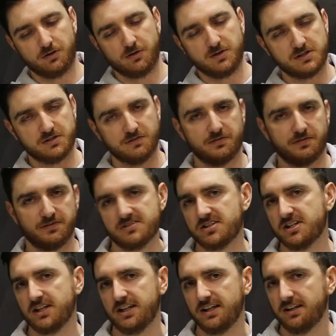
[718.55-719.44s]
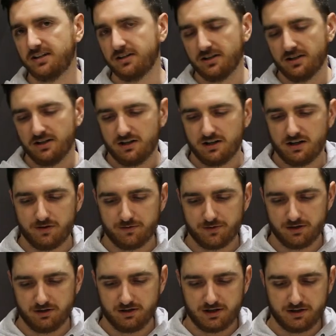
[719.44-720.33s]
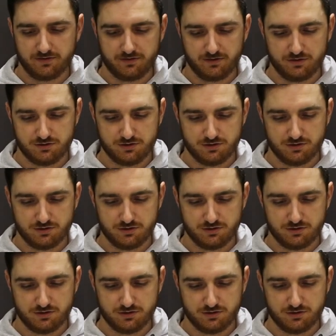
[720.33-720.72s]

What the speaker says: going to fatigue over the life of the